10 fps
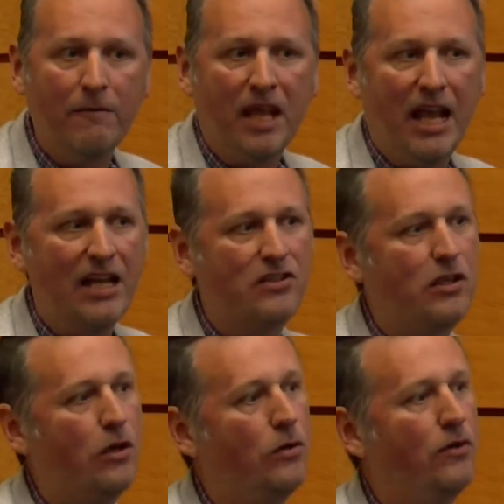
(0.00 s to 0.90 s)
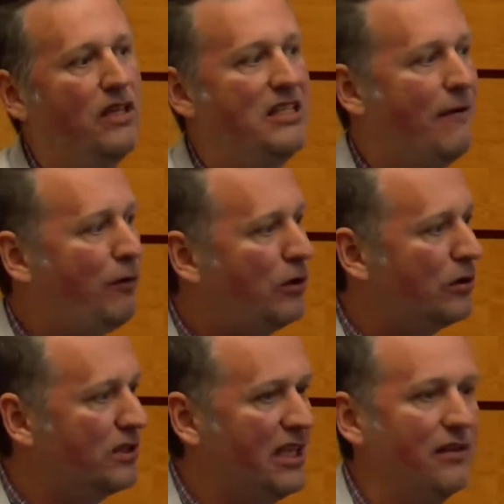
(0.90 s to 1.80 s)
And so the
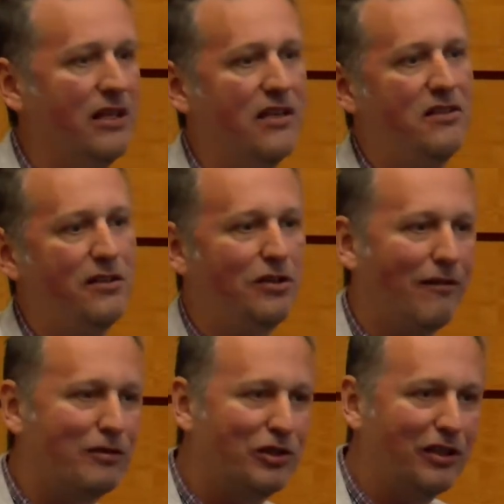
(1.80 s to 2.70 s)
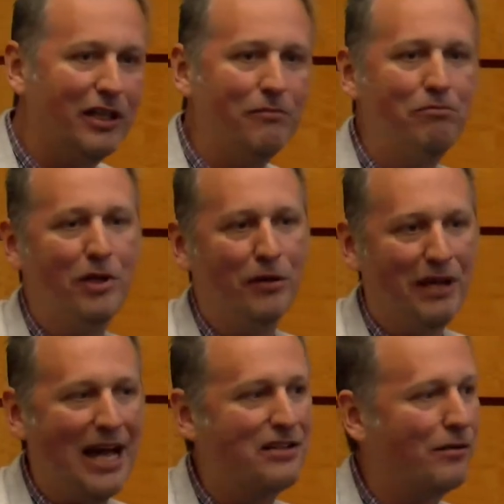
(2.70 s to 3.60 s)
difficulty in this is obviously,
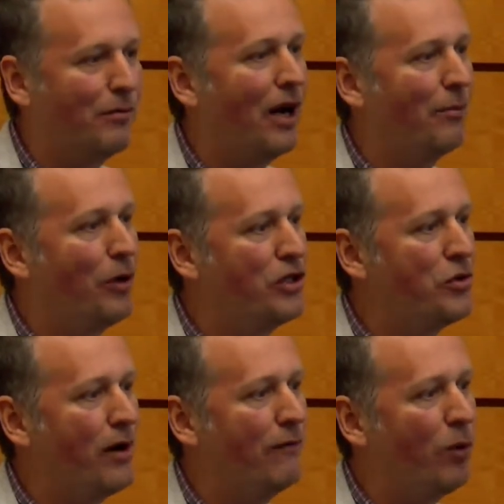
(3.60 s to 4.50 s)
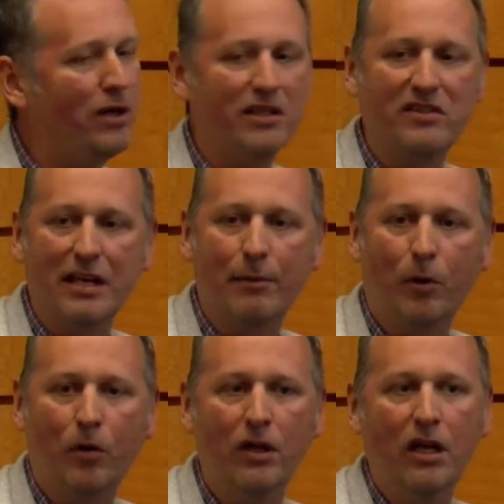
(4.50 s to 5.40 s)
that's a pretty straightforward example.
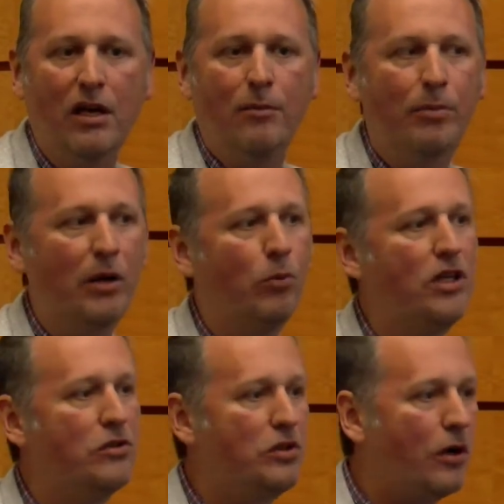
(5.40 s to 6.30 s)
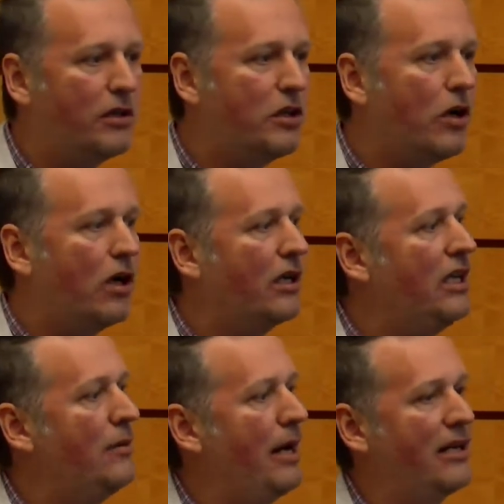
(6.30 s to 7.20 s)
But when you start talking
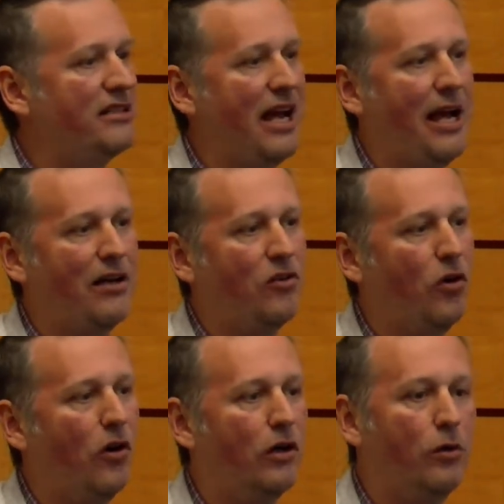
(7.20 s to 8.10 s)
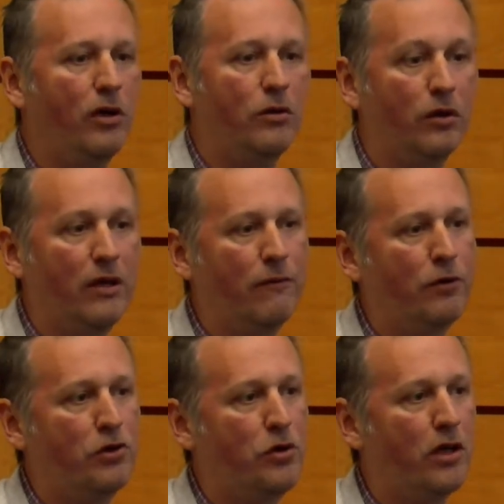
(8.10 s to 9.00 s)
about attacks on critical
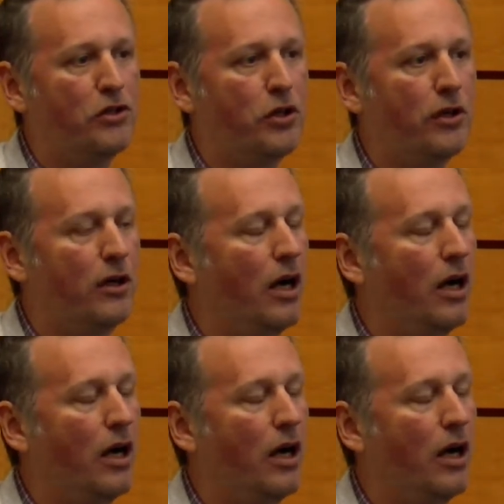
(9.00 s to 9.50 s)
infrastructure,